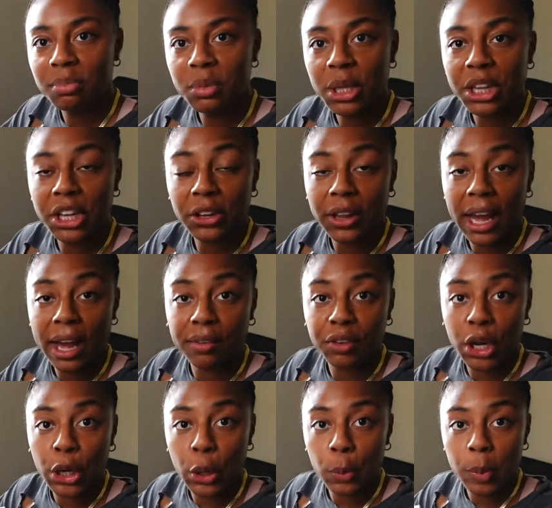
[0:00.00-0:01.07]
Clearly I have
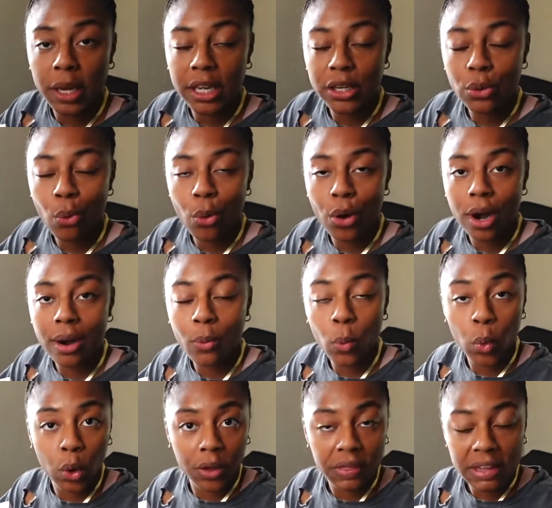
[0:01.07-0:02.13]
not opened or
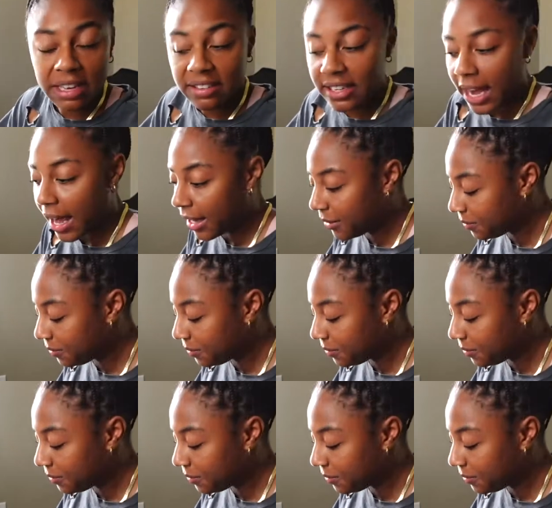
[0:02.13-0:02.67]
worn these yet.